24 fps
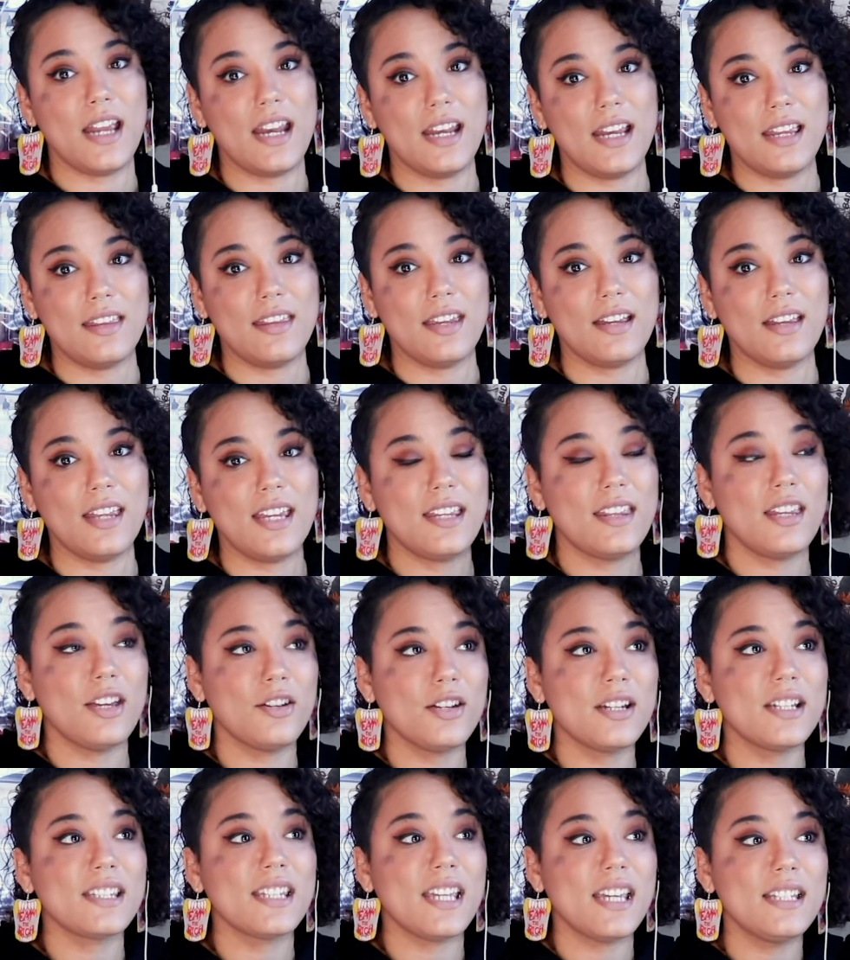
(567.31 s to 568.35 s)
anything like
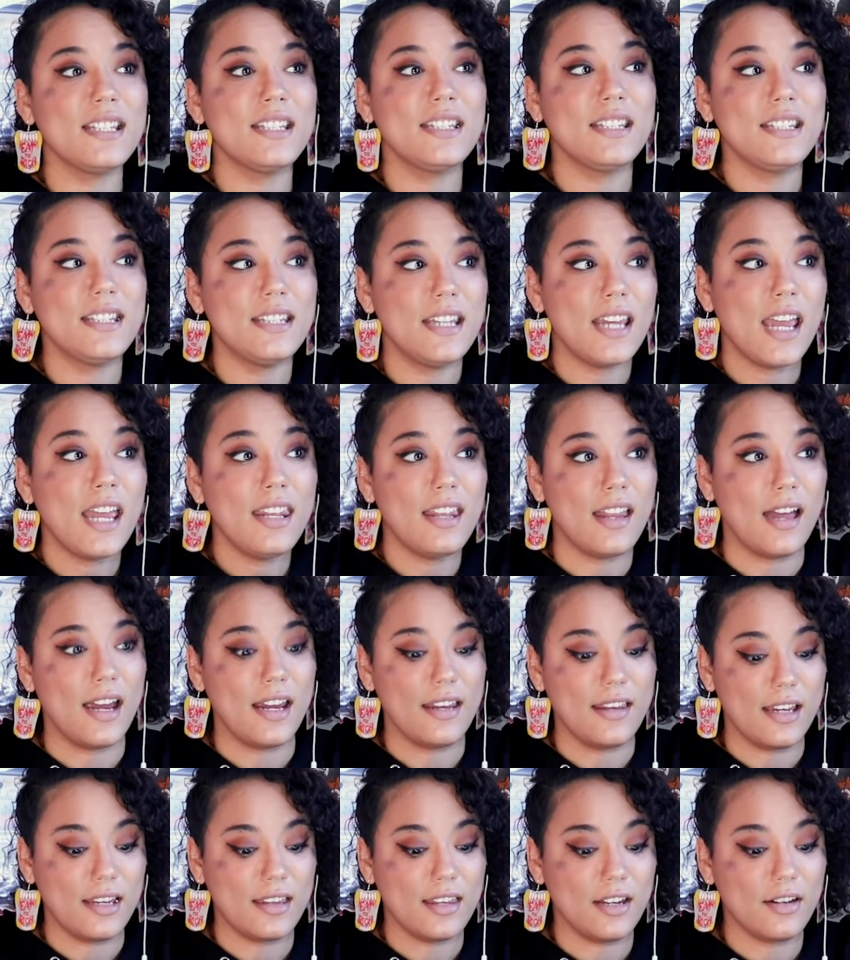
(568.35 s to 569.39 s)
there is a
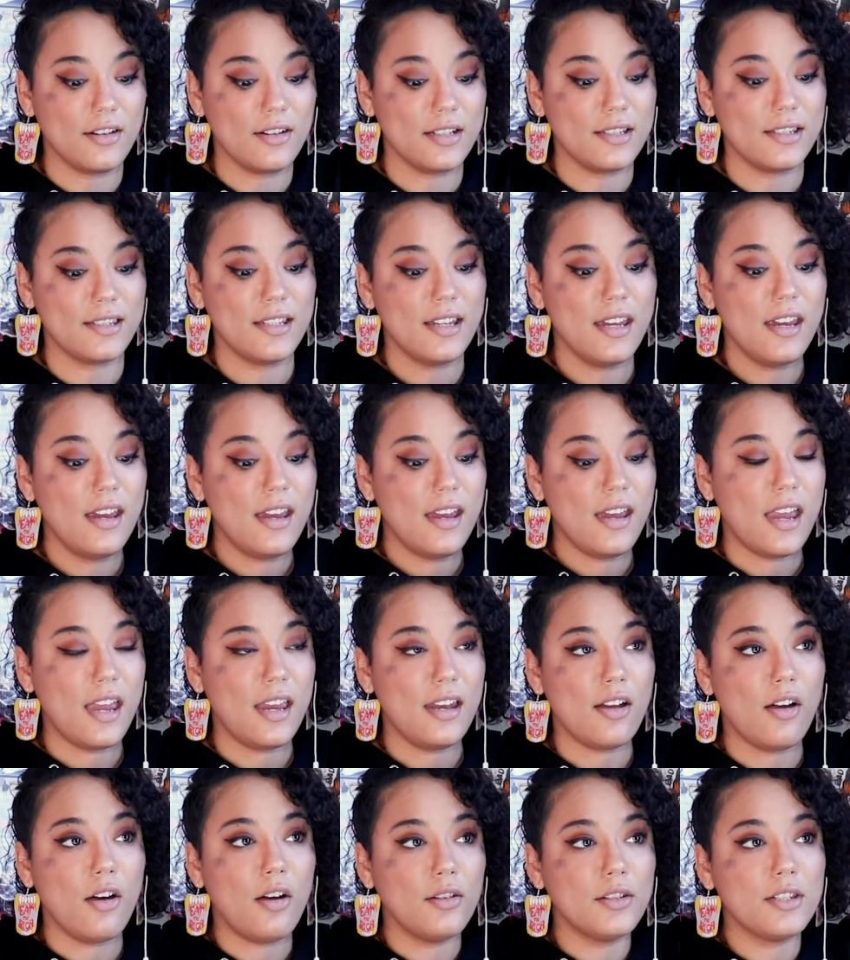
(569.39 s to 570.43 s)
deadline like there is
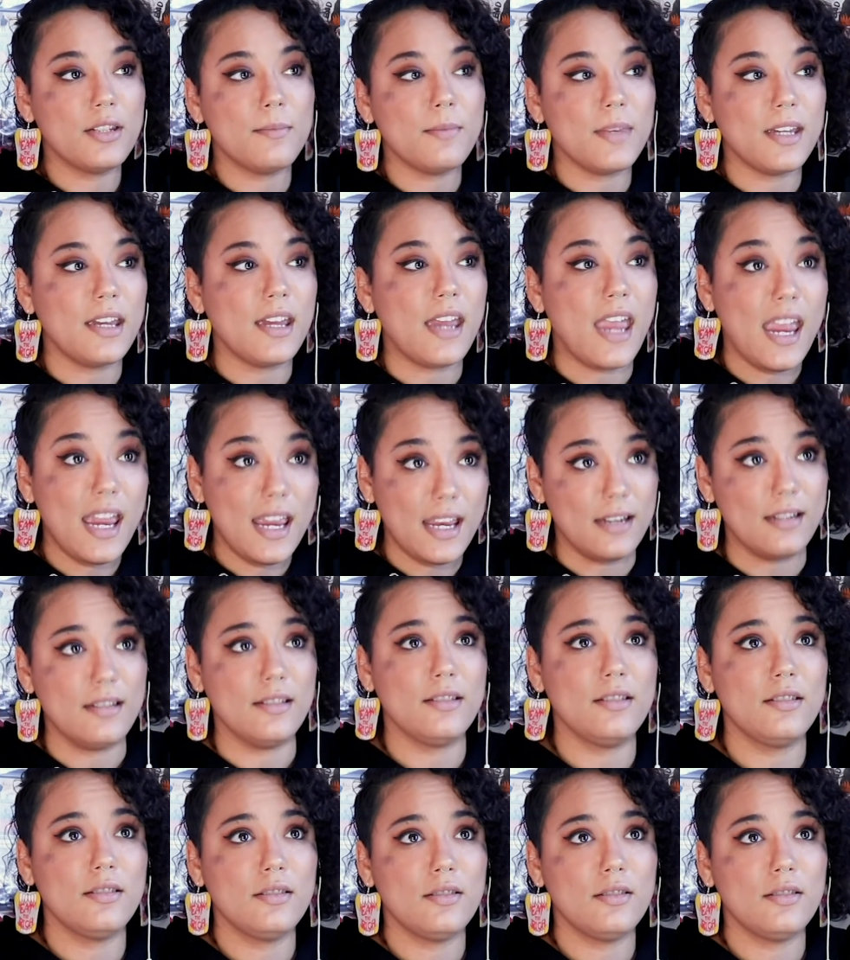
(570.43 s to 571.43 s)
an ultimate end